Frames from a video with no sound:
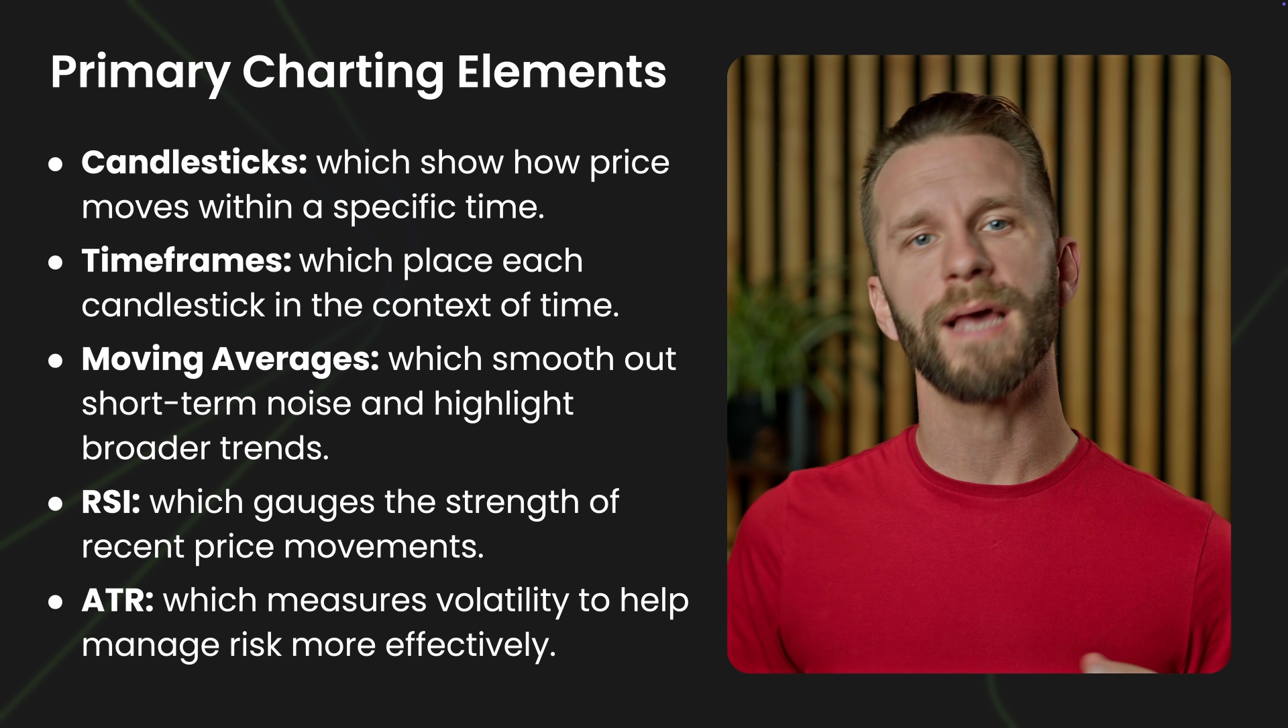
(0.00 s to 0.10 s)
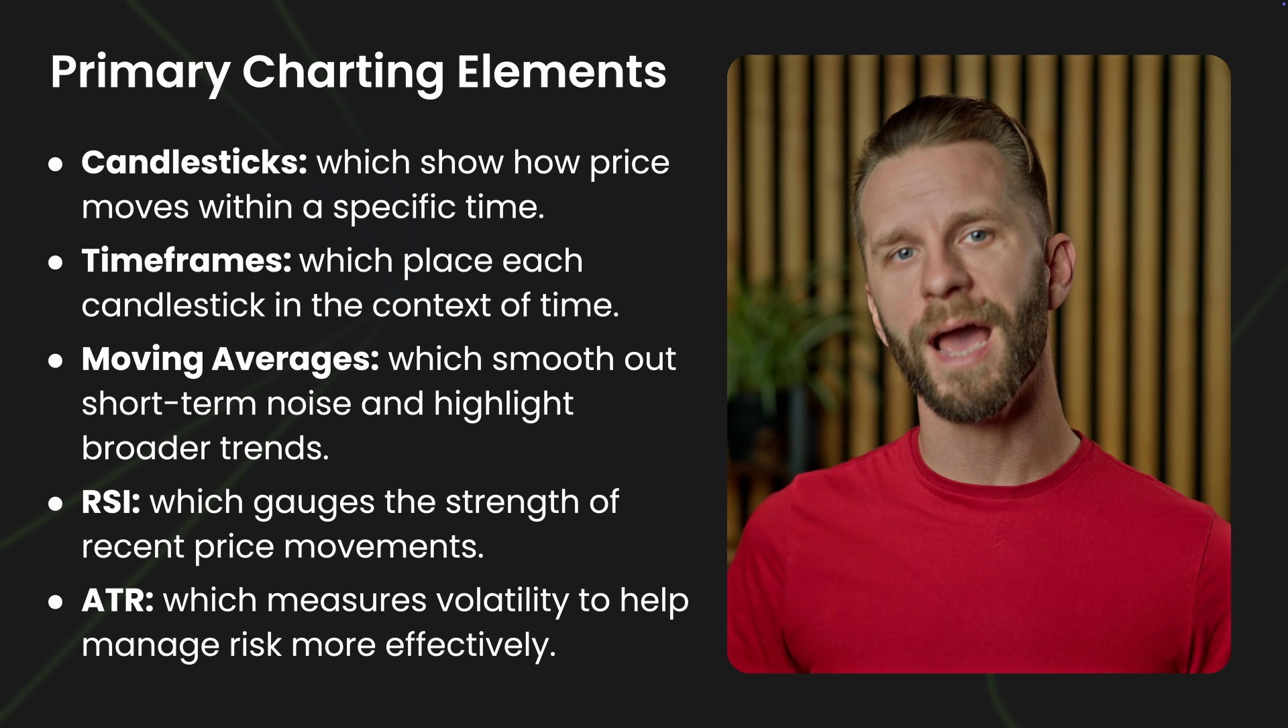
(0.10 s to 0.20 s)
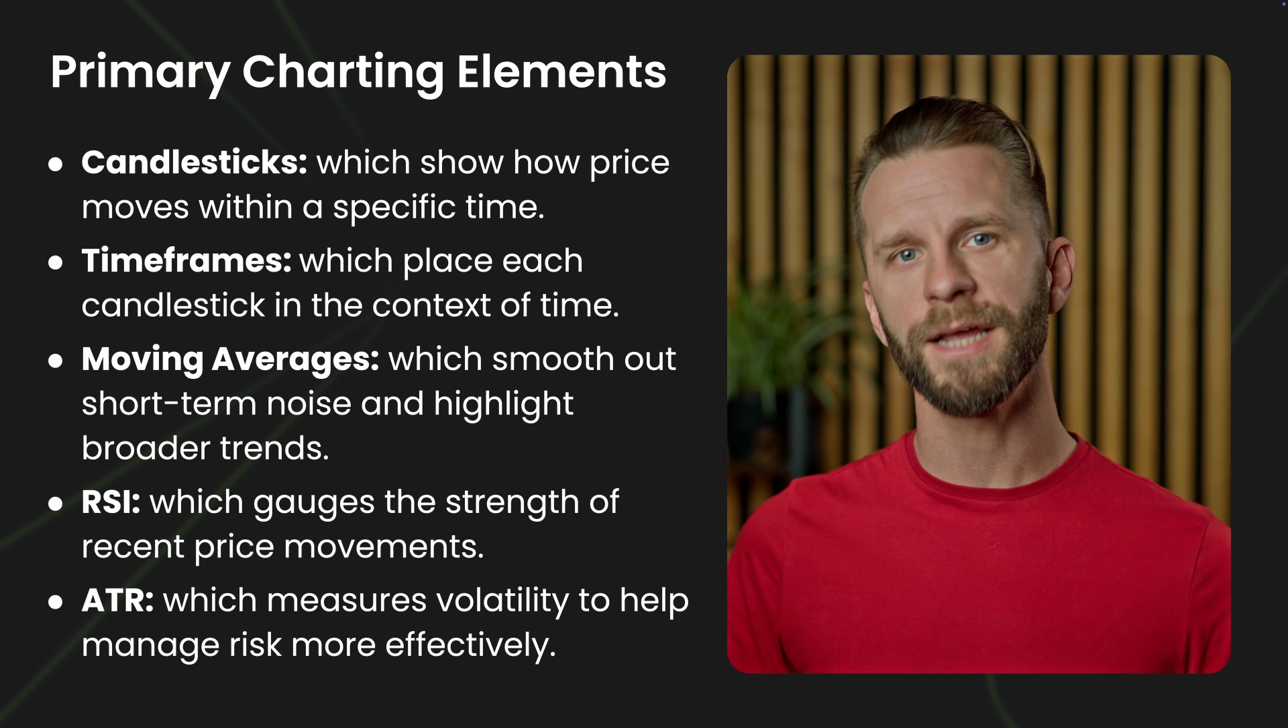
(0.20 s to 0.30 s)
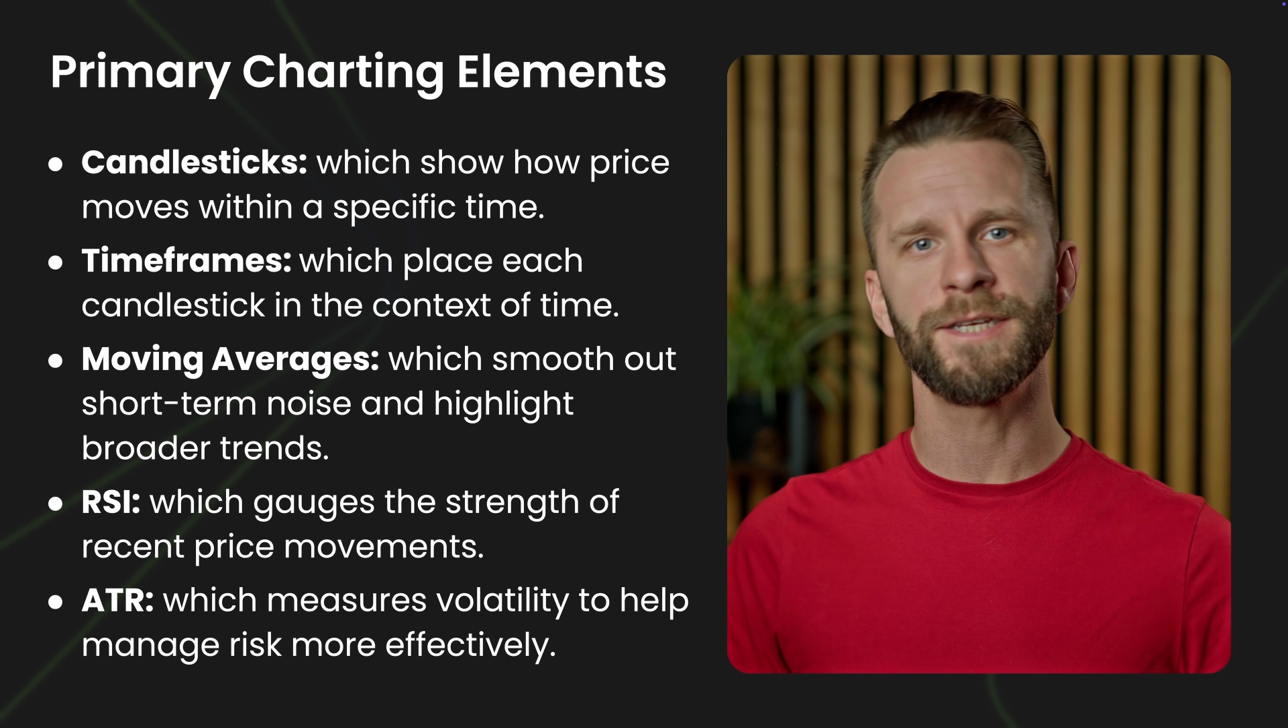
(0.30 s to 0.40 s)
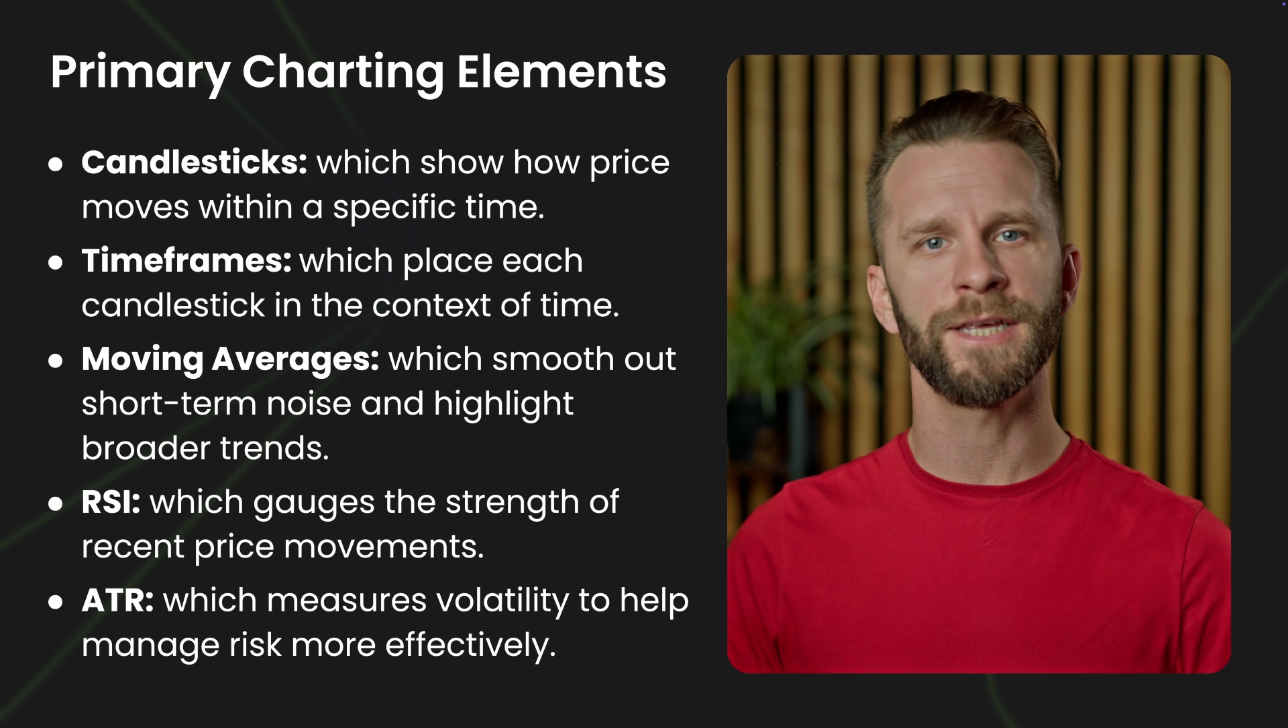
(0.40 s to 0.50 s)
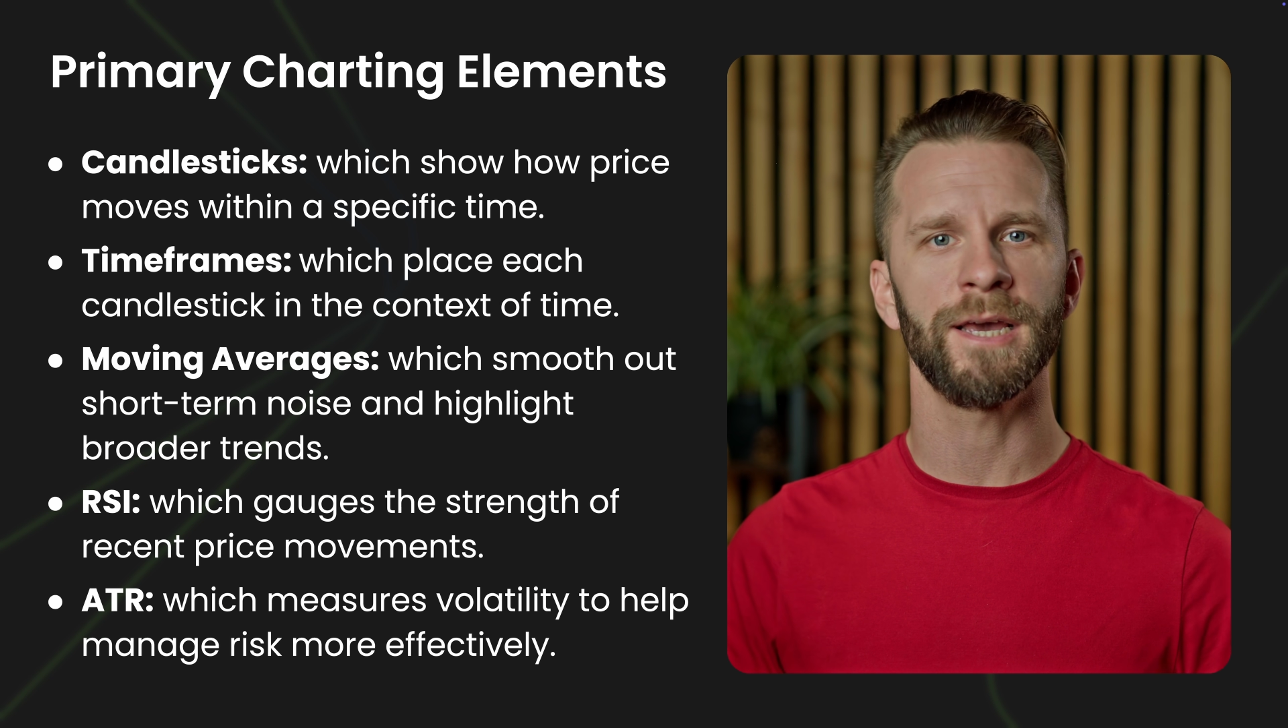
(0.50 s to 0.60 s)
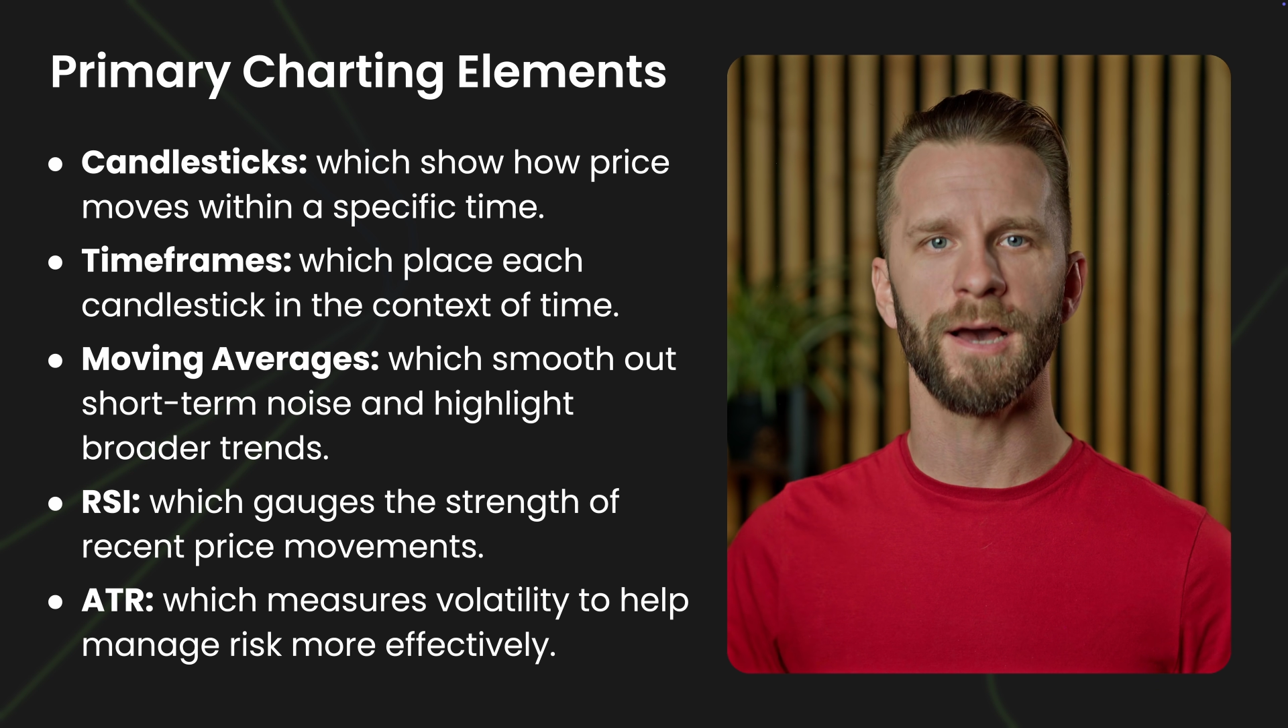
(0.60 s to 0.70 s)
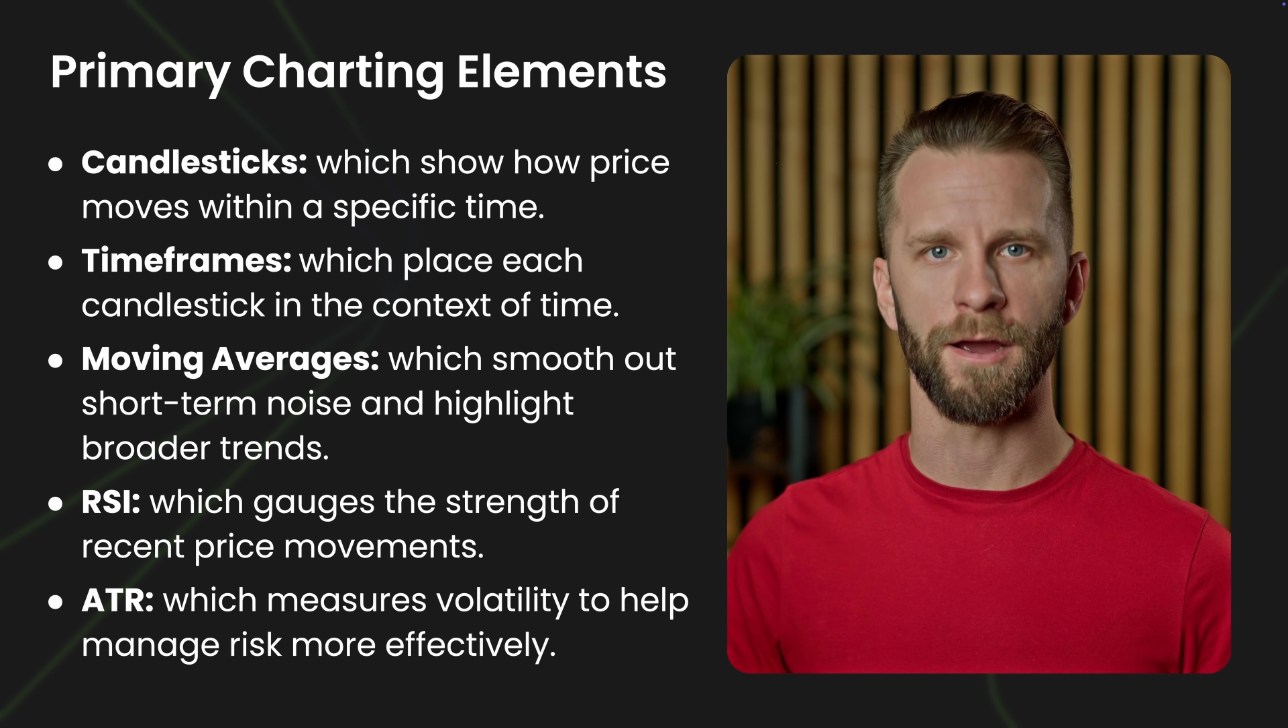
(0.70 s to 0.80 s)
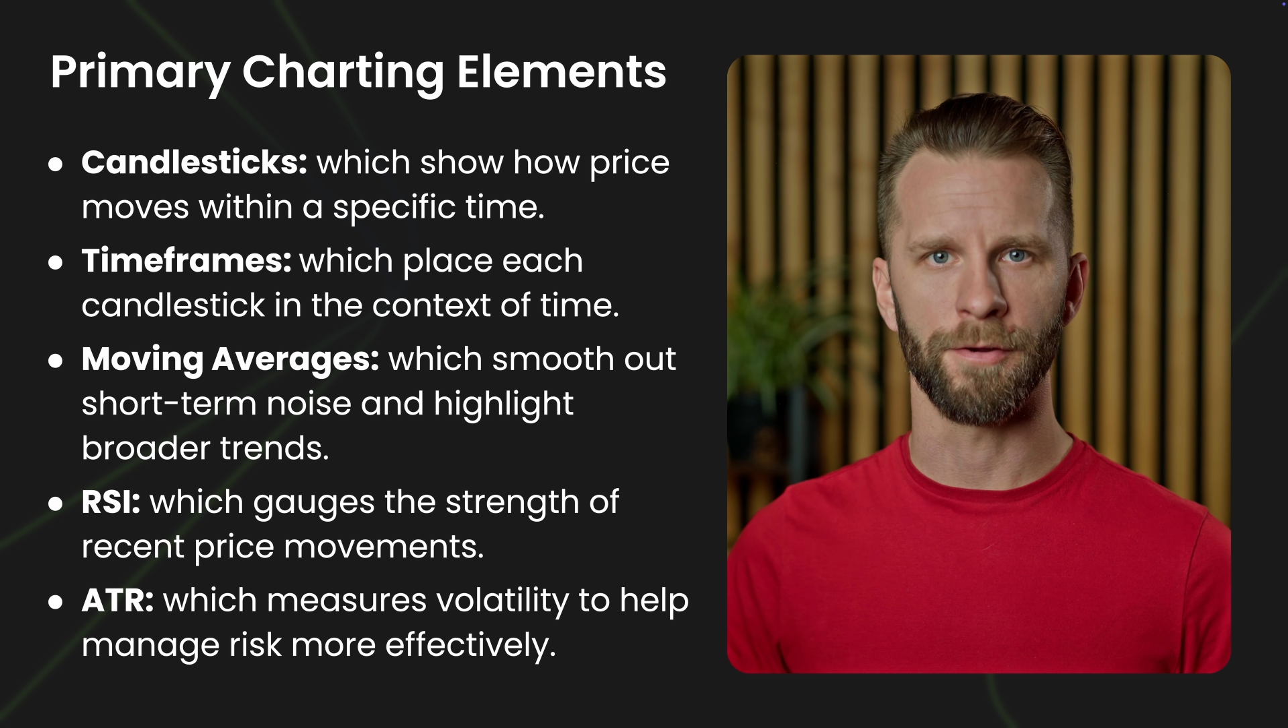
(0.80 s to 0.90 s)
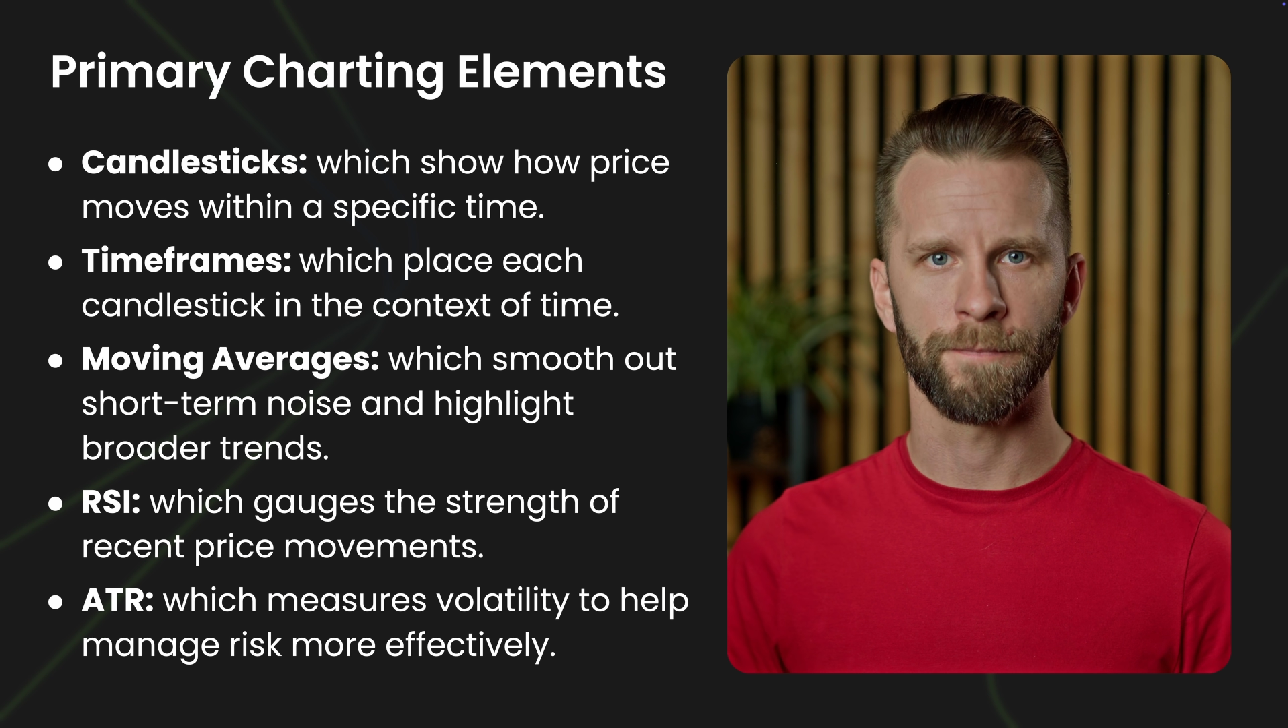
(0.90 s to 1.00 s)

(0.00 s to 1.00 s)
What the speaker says: ATR,